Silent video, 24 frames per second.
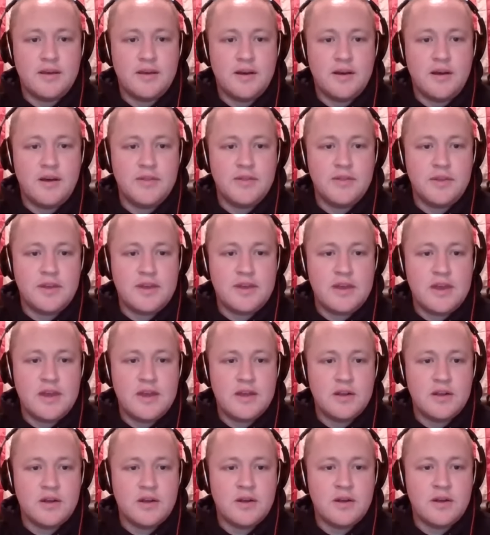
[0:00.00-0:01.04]
on the
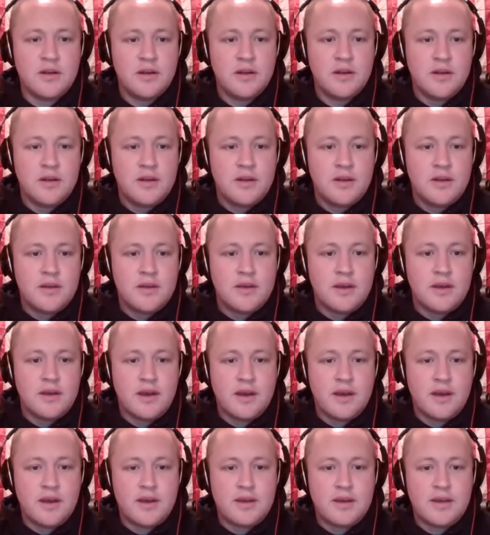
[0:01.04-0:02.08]
year,
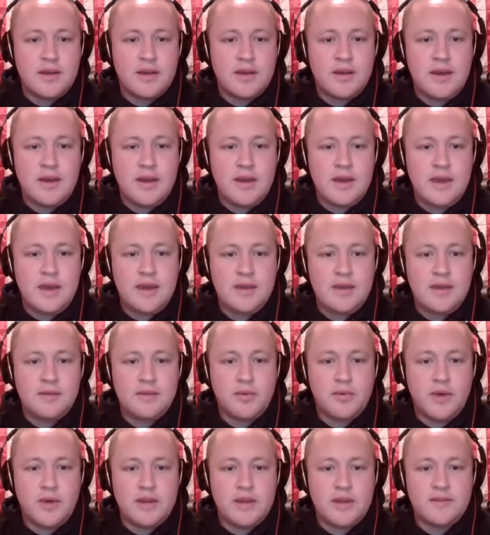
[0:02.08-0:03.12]
he
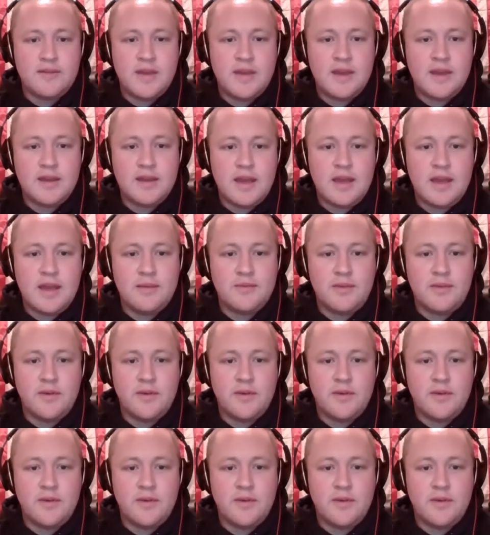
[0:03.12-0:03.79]
played in 10 games.